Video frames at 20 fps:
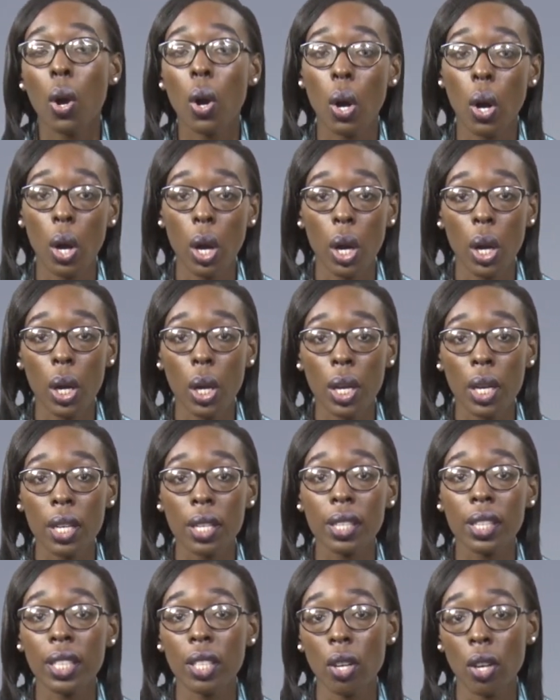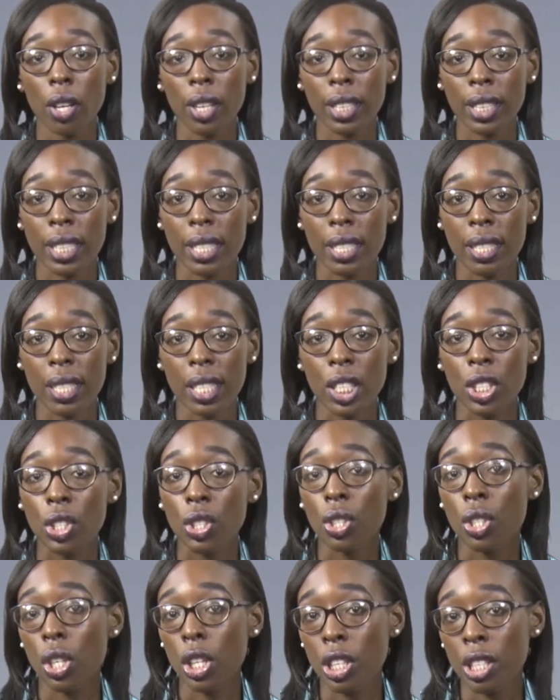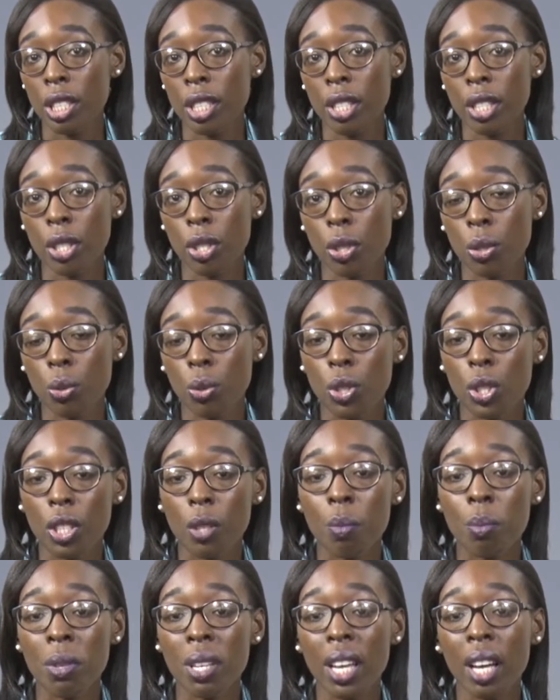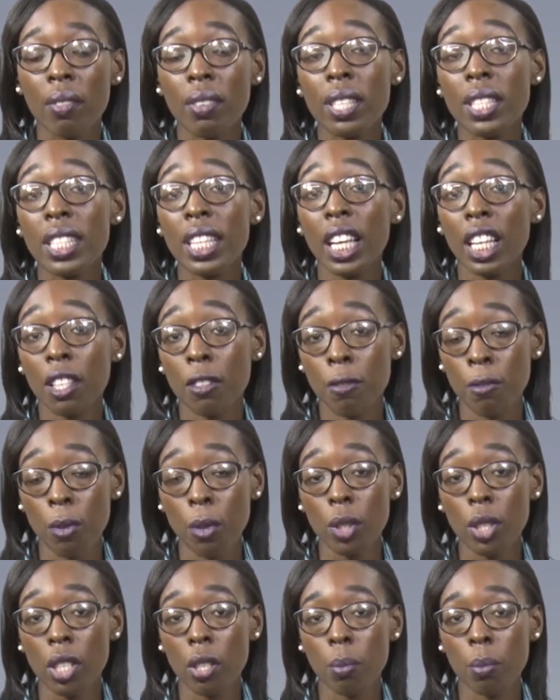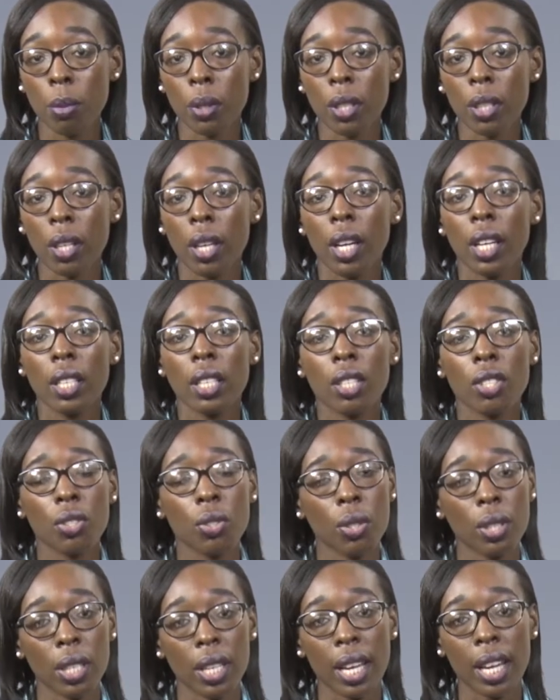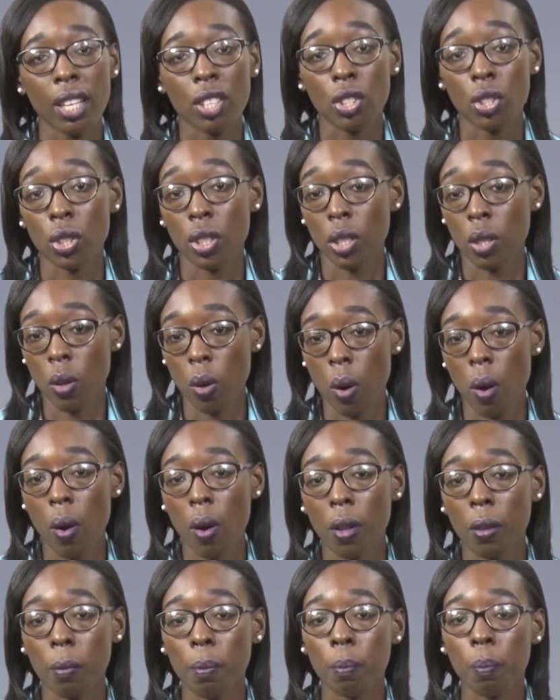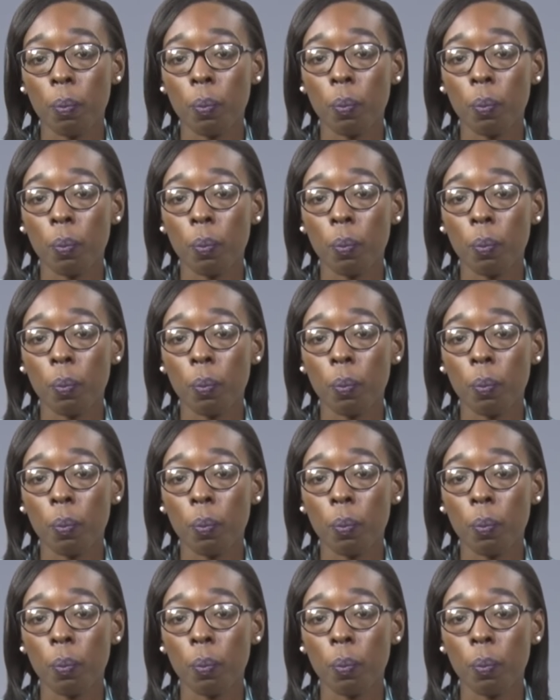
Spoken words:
Or the organization or institution may have a telephone number that you can actually call.